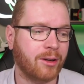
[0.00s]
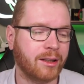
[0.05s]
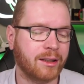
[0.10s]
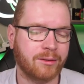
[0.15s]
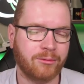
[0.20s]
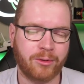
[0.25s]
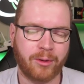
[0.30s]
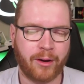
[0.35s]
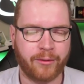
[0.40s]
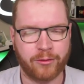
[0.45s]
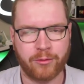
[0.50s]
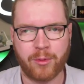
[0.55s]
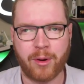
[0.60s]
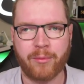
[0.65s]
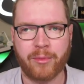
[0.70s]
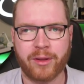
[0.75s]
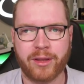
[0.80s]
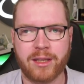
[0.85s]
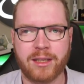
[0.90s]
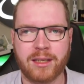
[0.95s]
and we have to
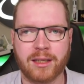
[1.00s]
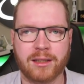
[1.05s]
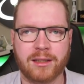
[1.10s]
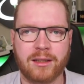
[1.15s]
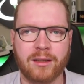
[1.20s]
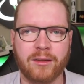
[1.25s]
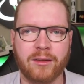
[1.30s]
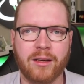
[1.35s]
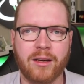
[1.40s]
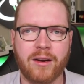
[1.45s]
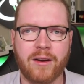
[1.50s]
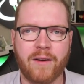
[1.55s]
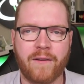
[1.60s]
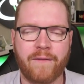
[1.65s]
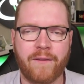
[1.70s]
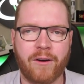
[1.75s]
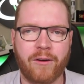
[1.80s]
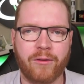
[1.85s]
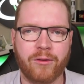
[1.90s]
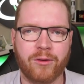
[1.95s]
remember these are still
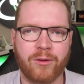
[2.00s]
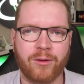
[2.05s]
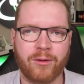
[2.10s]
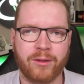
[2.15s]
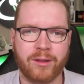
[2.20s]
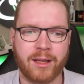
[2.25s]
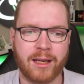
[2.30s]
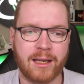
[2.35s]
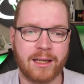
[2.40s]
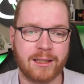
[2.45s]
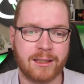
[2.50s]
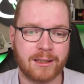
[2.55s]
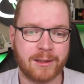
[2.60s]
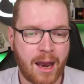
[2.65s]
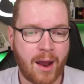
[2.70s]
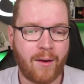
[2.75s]
very early days.